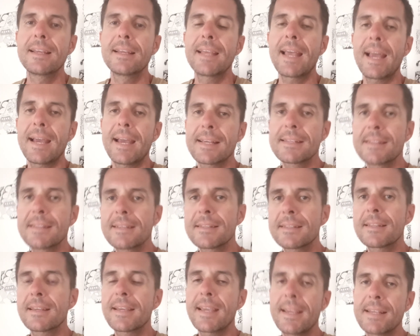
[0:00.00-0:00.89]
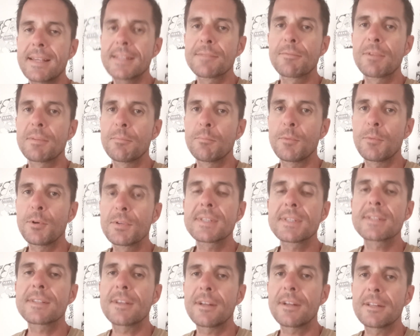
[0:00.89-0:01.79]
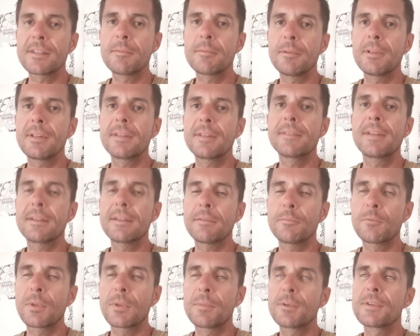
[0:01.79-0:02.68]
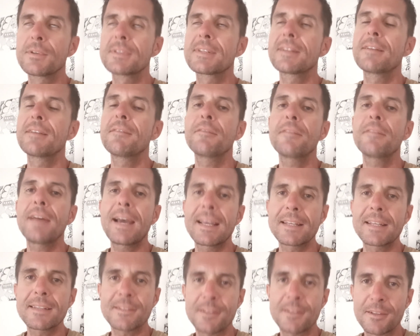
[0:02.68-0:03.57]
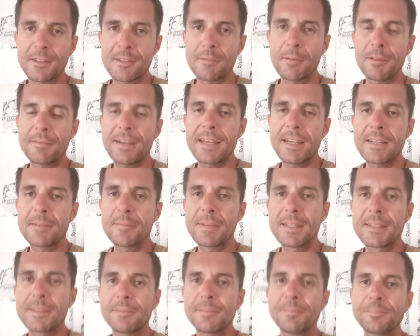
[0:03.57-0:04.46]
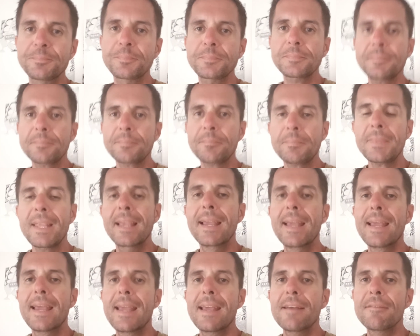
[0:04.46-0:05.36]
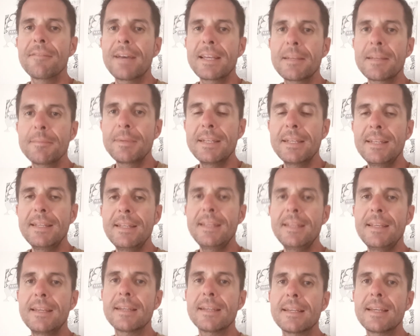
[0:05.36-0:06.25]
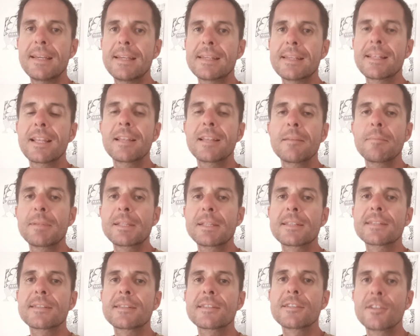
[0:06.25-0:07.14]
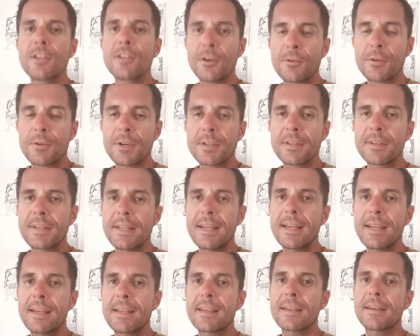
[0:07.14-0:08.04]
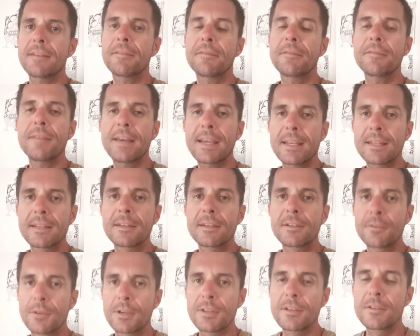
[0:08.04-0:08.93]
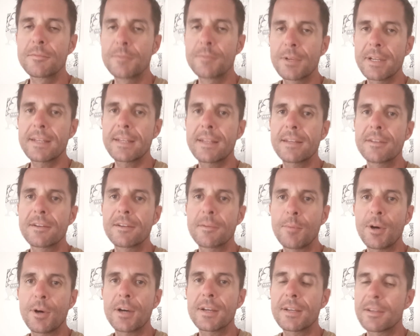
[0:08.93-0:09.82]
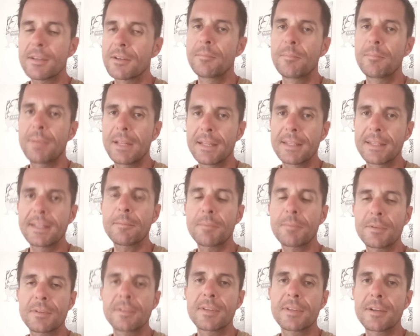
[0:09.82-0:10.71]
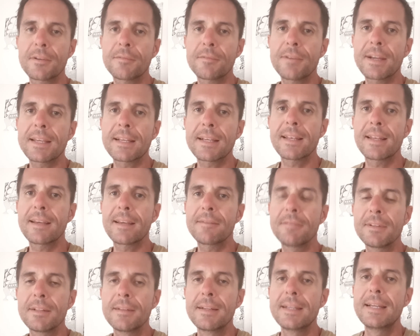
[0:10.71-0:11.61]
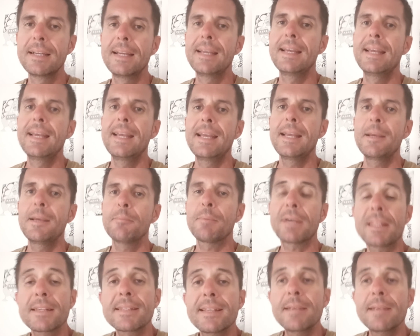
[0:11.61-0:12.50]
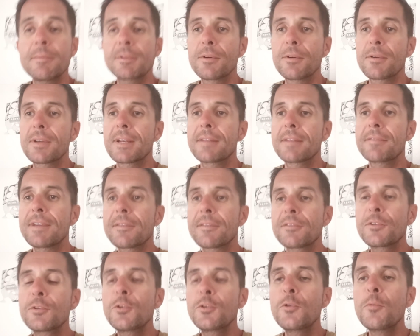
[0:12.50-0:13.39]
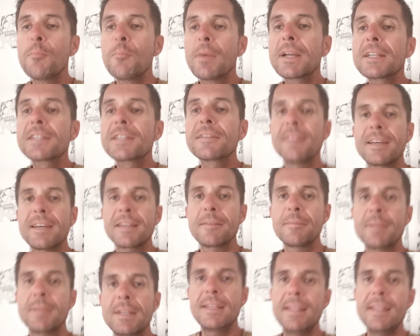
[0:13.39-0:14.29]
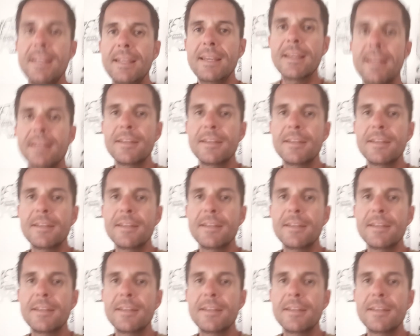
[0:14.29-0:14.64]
as is the case with most fat soluble vitamins, vitamin D is a little bit slower to take effect and to accumulate in your body, to build up to the correct level. By the same token, if you have too much vitamin D in